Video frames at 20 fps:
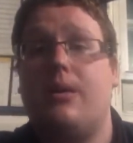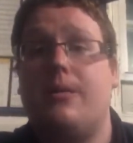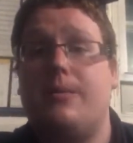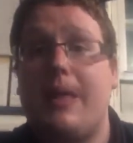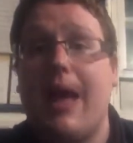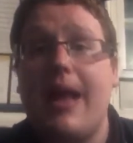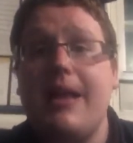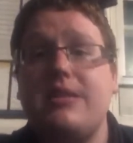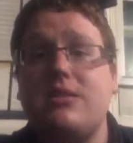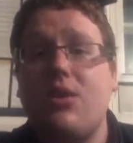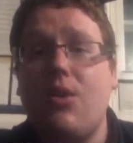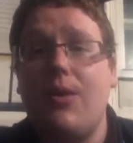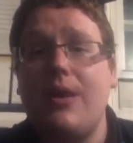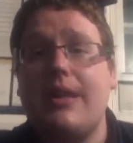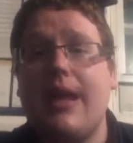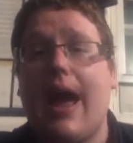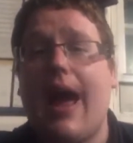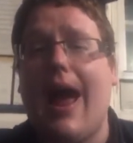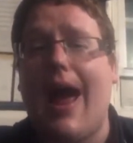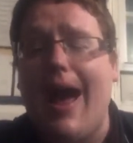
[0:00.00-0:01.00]
That is going
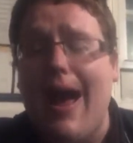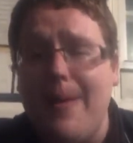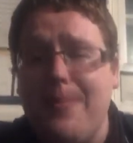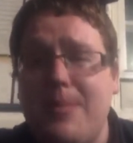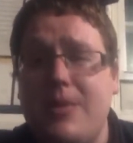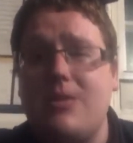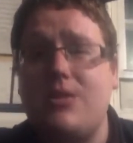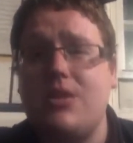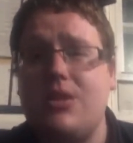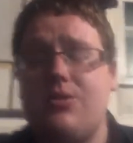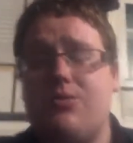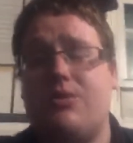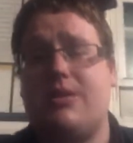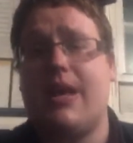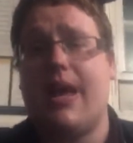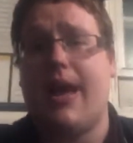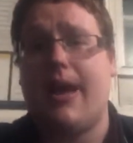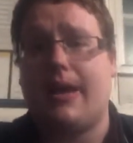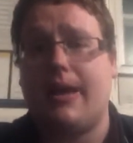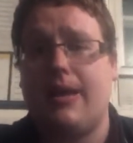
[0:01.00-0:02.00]
to happen to you,
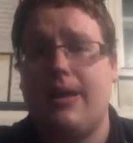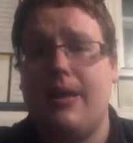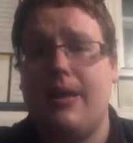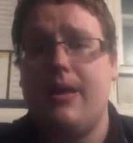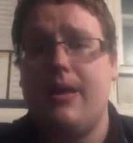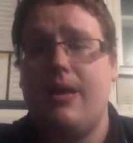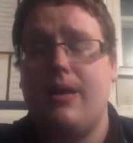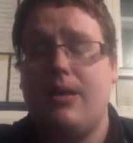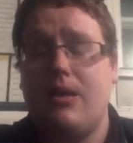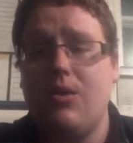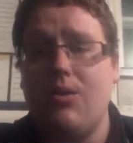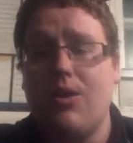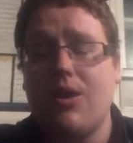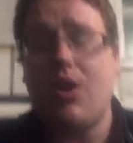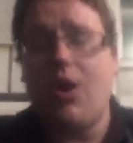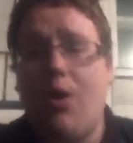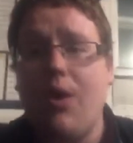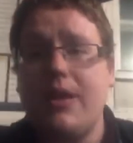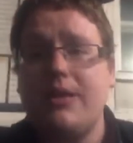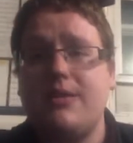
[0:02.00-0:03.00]
Dick. You're
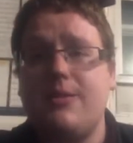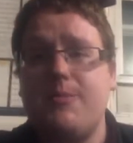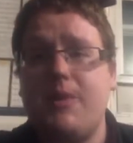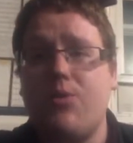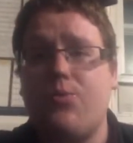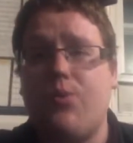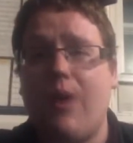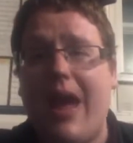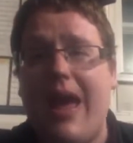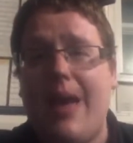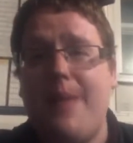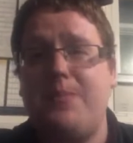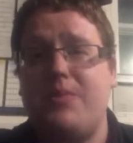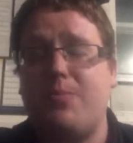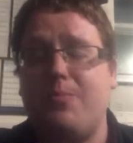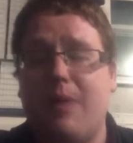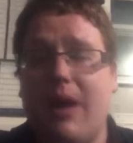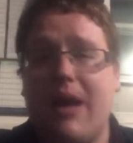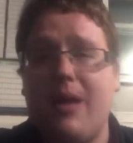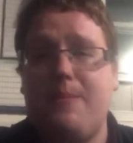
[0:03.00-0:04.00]
going to be
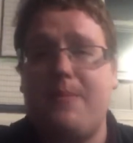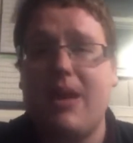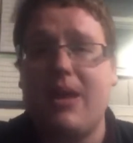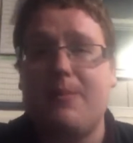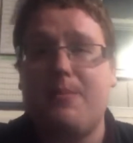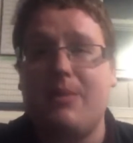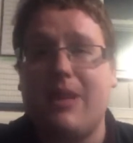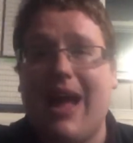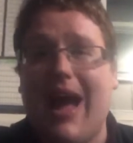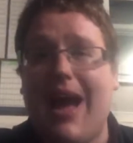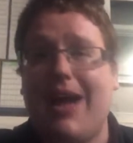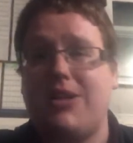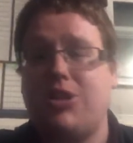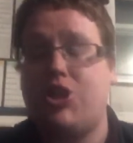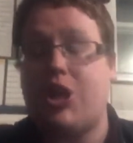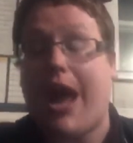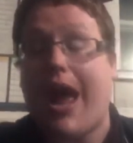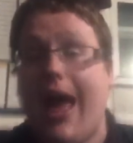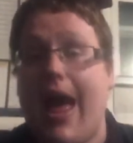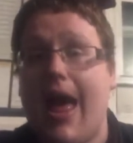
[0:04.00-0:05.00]
raped by a big black
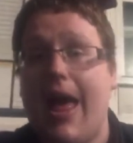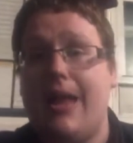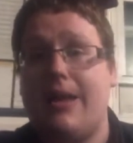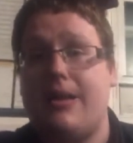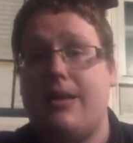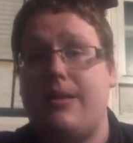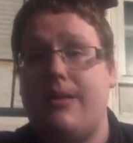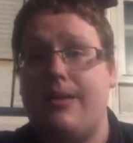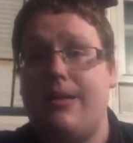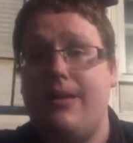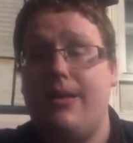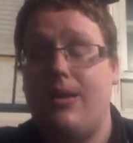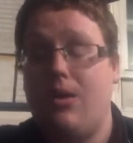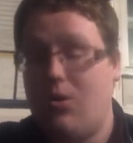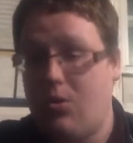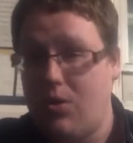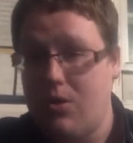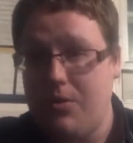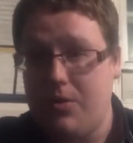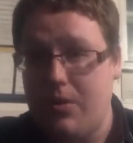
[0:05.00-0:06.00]
Chad
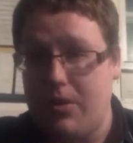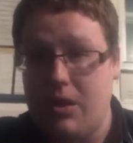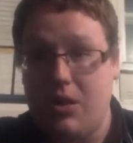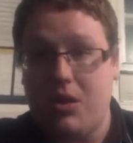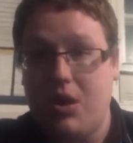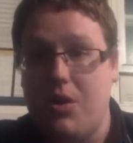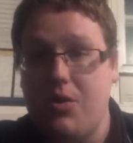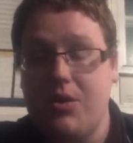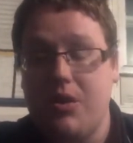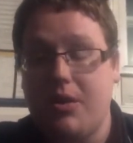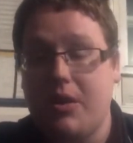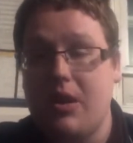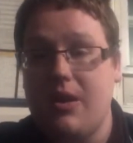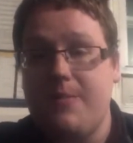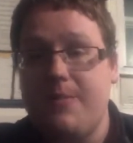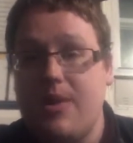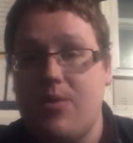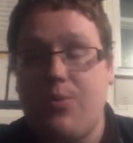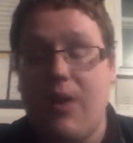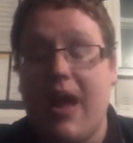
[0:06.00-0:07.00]
or you know you're going to
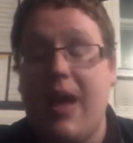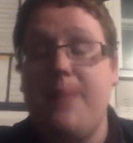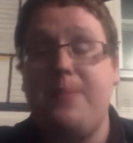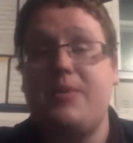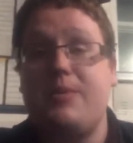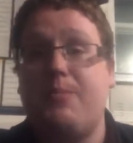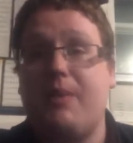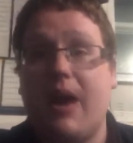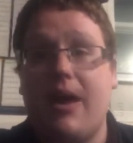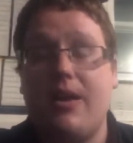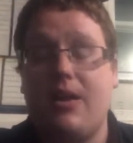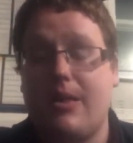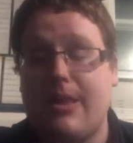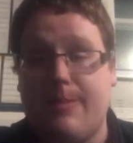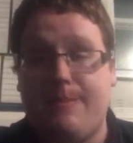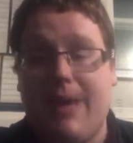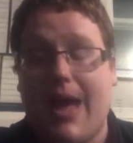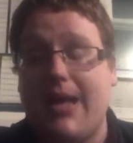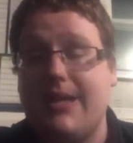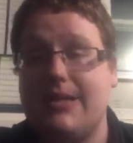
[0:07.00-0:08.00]
be raped by the
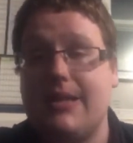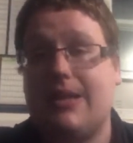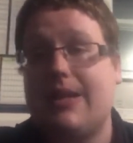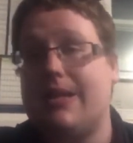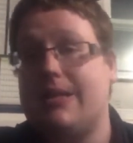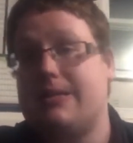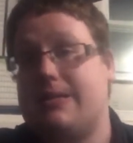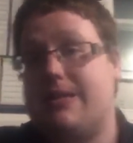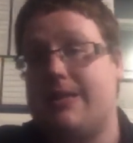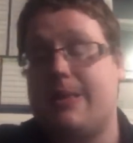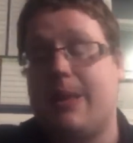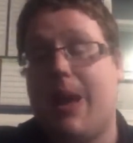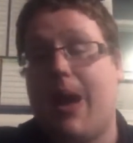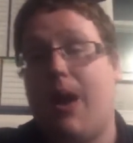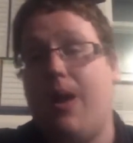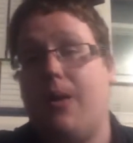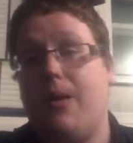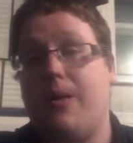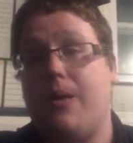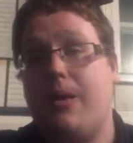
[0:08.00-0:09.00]
Mexicans in
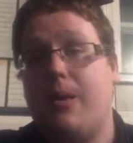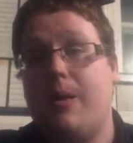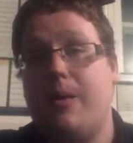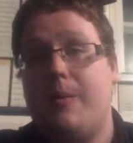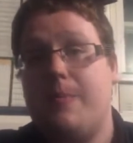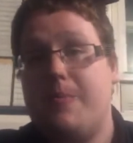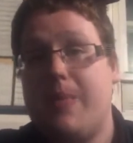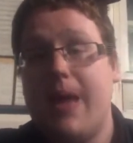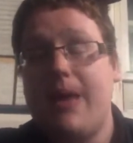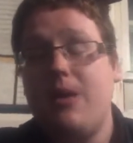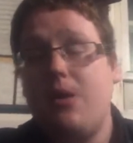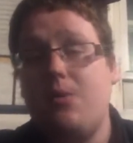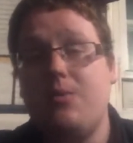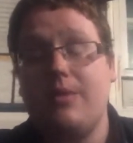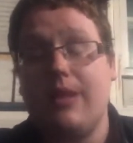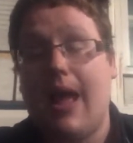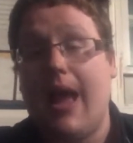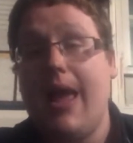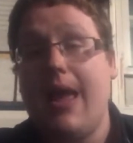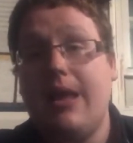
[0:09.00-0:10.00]
there. They don't
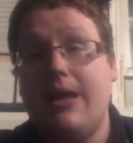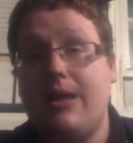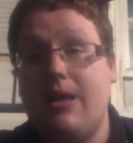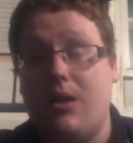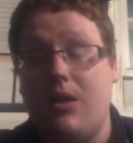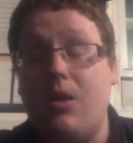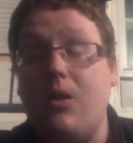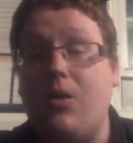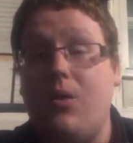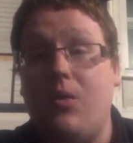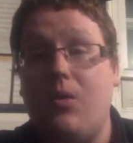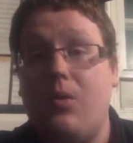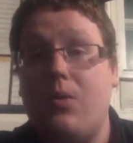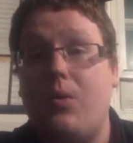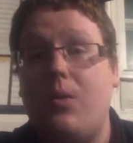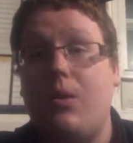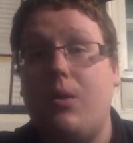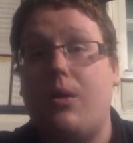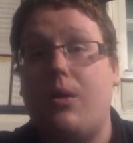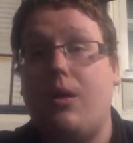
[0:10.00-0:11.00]
like you.
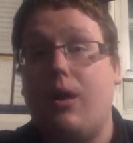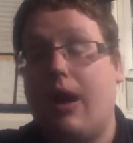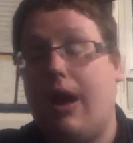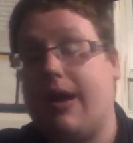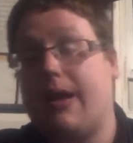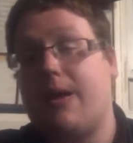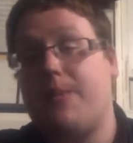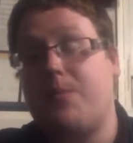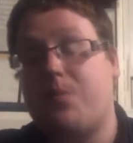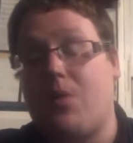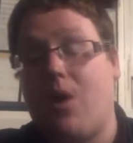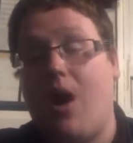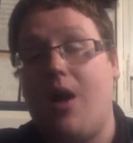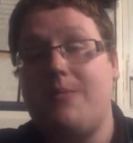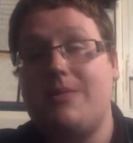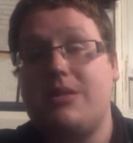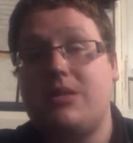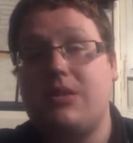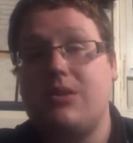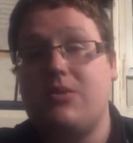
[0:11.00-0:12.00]
I can
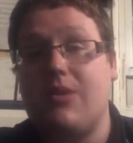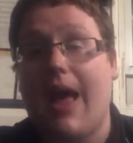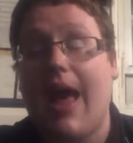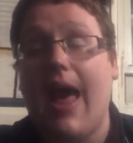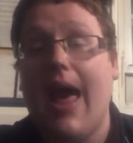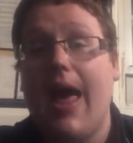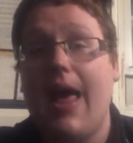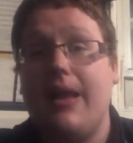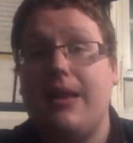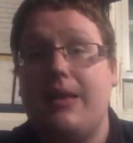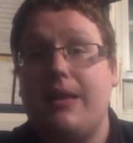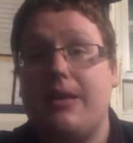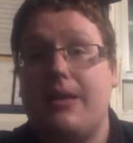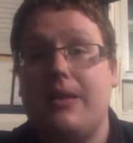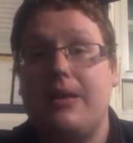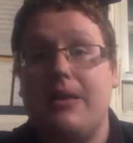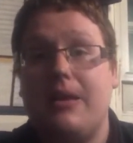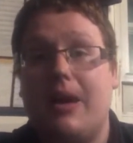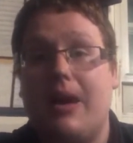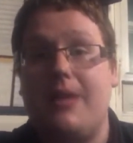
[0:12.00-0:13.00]
promise you that.
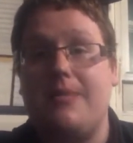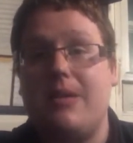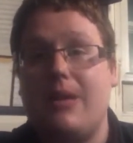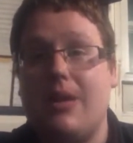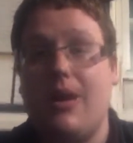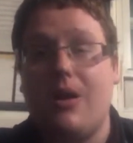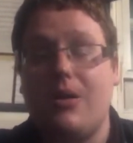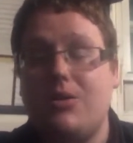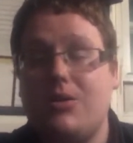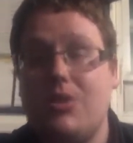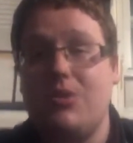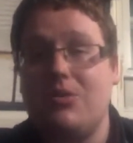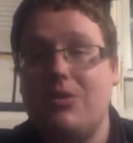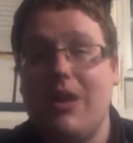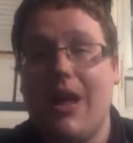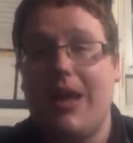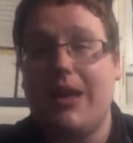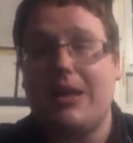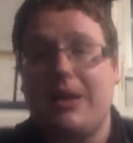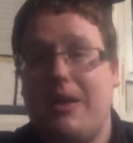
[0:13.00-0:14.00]
I mean, aren't you
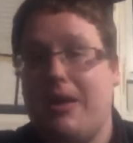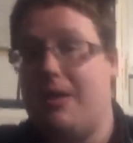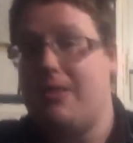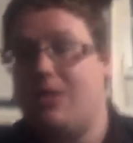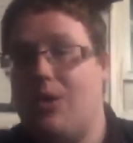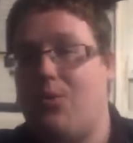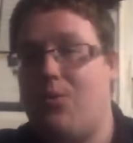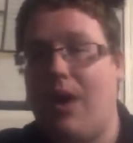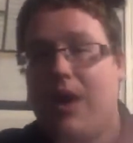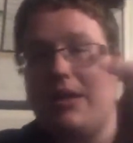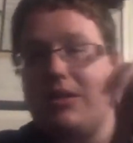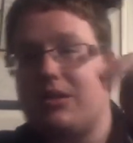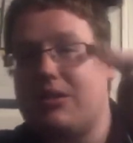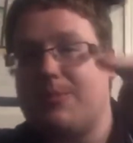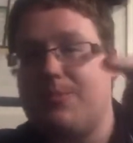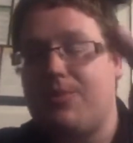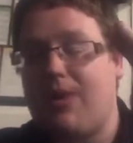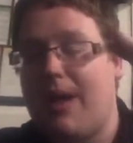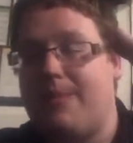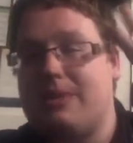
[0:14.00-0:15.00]
like the white
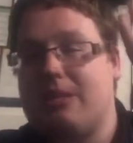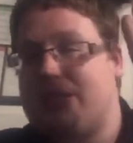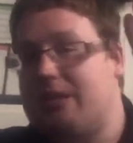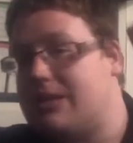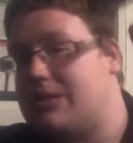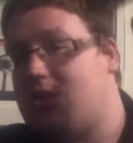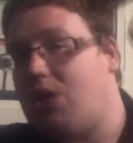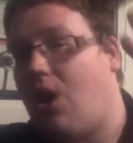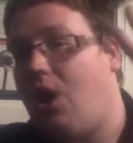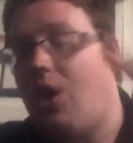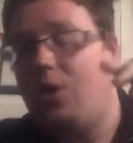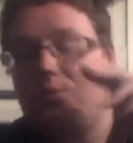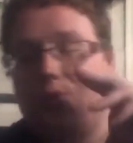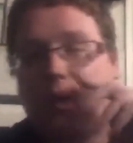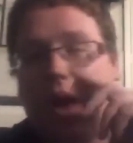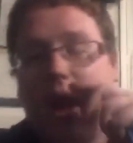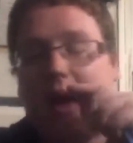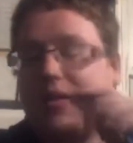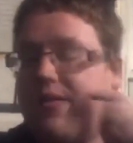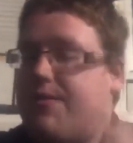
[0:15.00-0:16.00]
supremacist alt
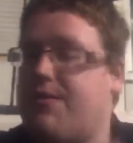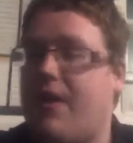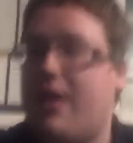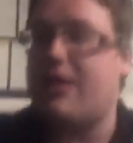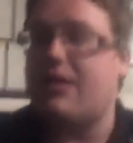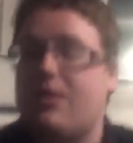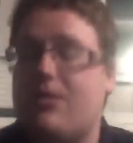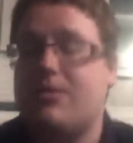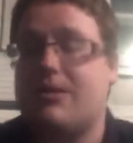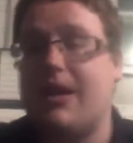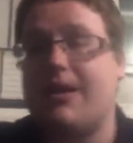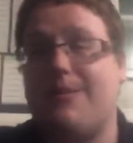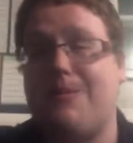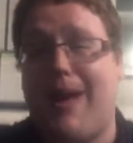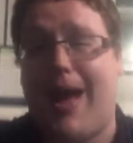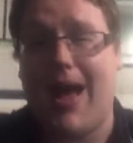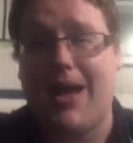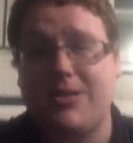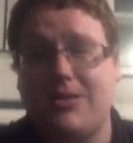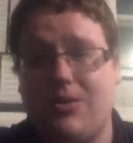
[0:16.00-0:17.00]
right figure, Dick
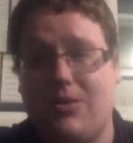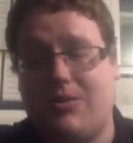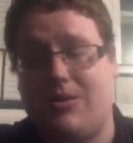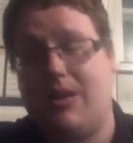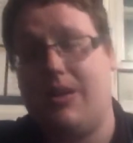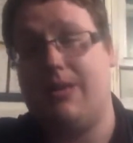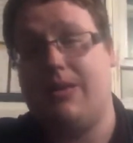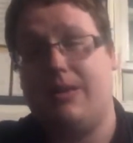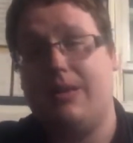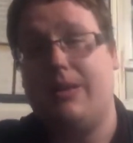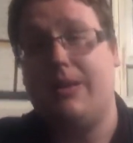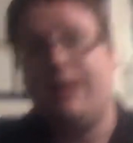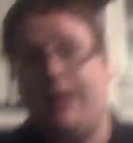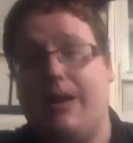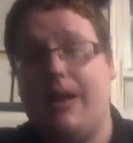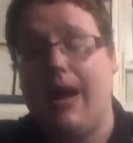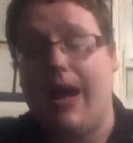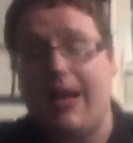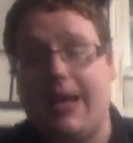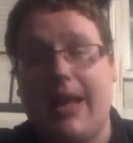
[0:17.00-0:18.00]
Masterson?
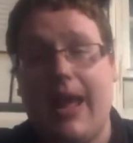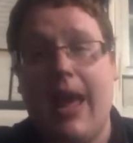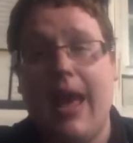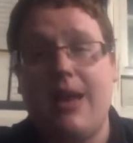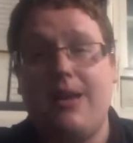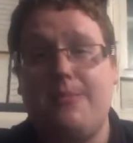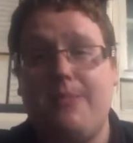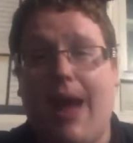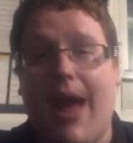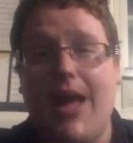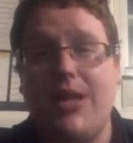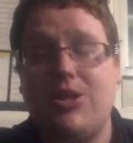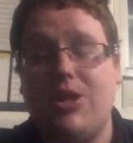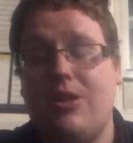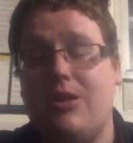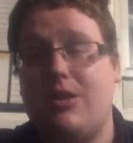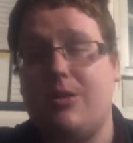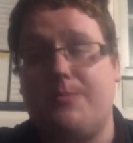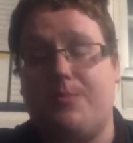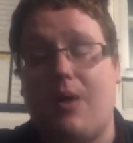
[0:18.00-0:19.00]
I can't
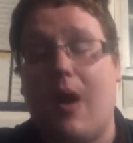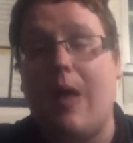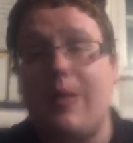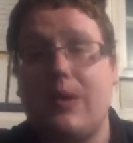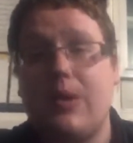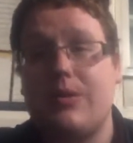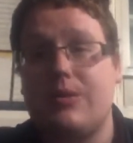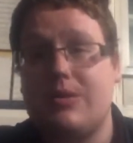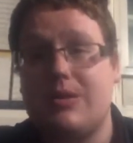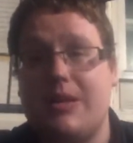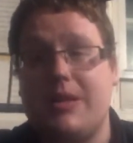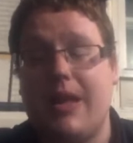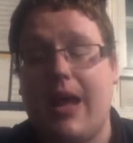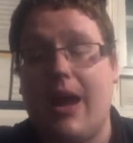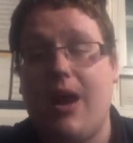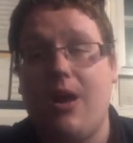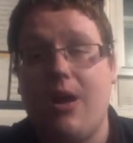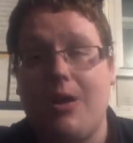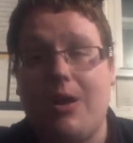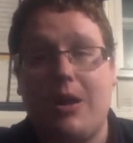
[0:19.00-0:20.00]
imagine the brothers in
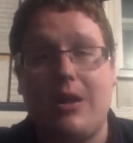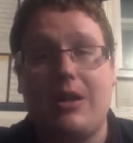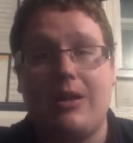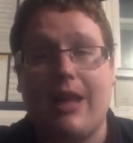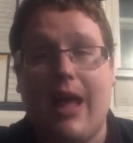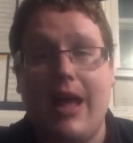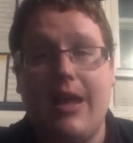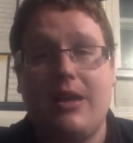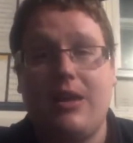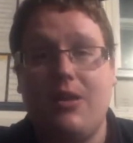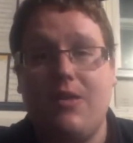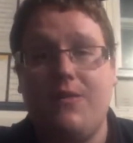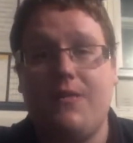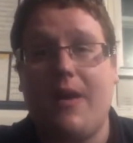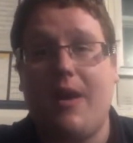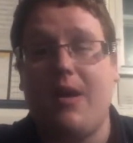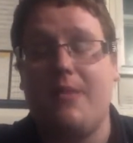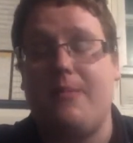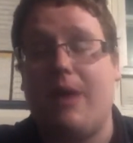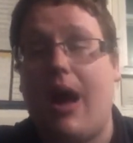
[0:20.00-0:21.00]
there are going to like you
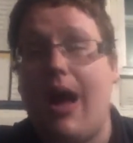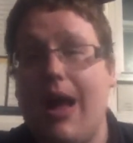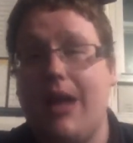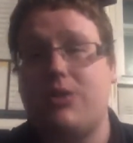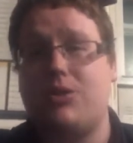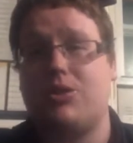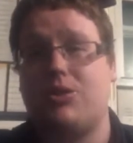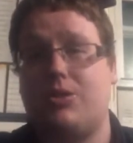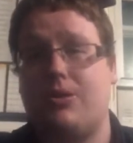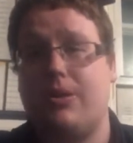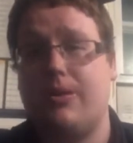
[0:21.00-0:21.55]
very much.